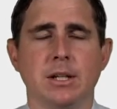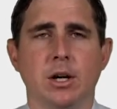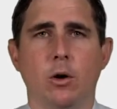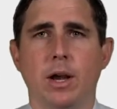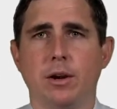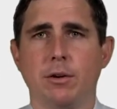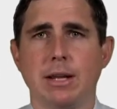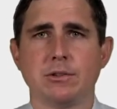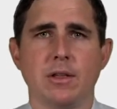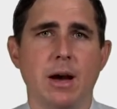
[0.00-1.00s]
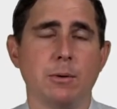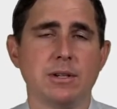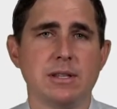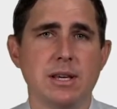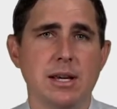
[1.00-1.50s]
Okay, great. So that
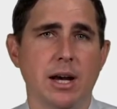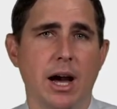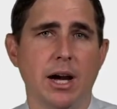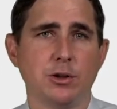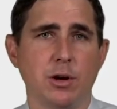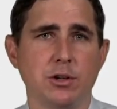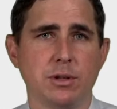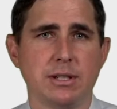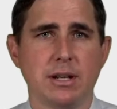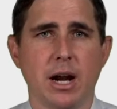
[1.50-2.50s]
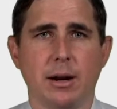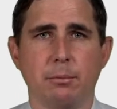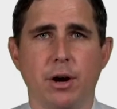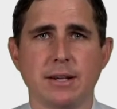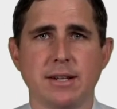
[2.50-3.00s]
was the uh, treasury stock
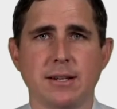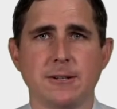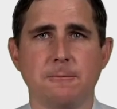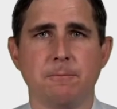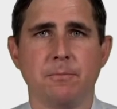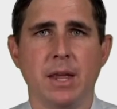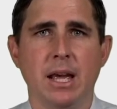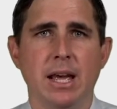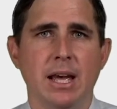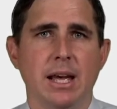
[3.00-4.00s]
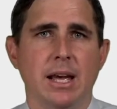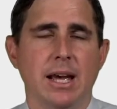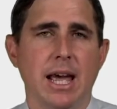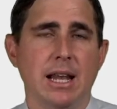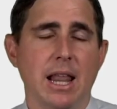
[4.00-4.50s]
process.
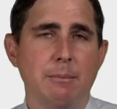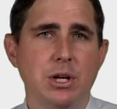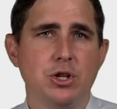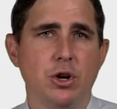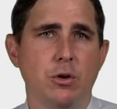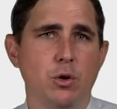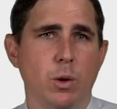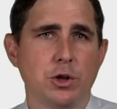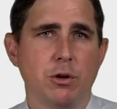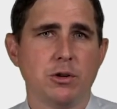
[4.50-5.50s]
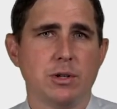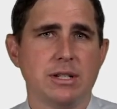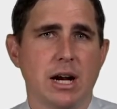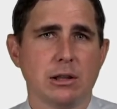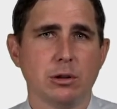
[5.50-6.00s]
And let me show you what treasury
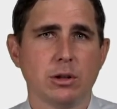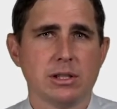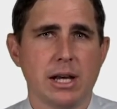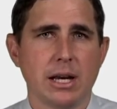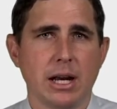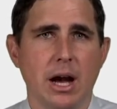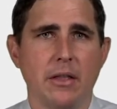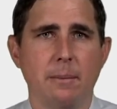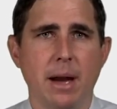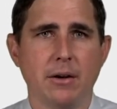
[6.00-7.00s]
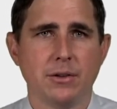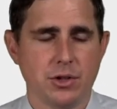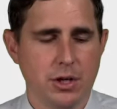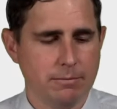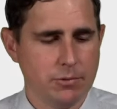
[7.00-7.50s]
stock looks like on the balance
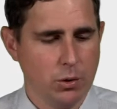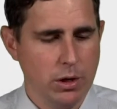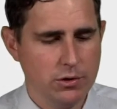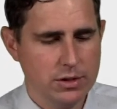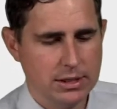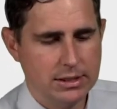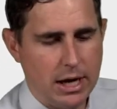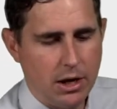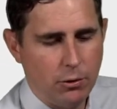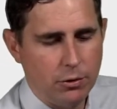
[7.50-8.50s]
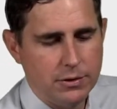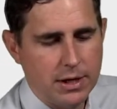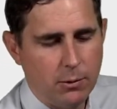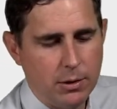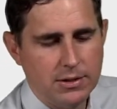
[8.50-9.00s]
sheet. So here's the stockholders
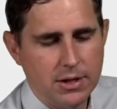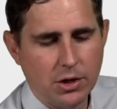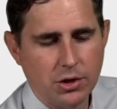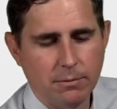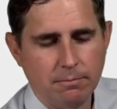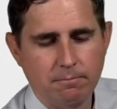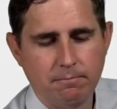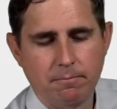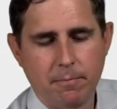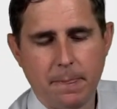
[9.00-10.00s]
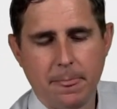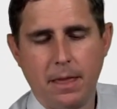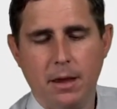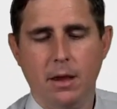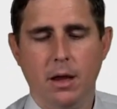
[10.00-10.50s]
equity section
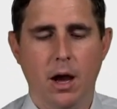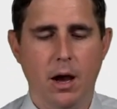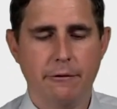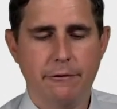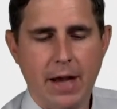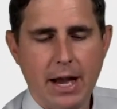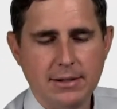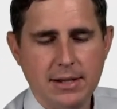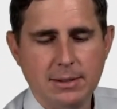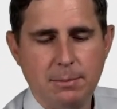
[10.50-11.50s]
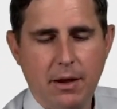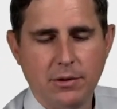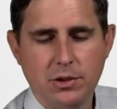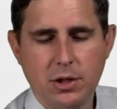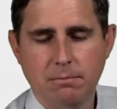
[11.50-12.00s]
of FactSet's balance
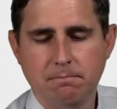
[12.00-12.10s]
sheet.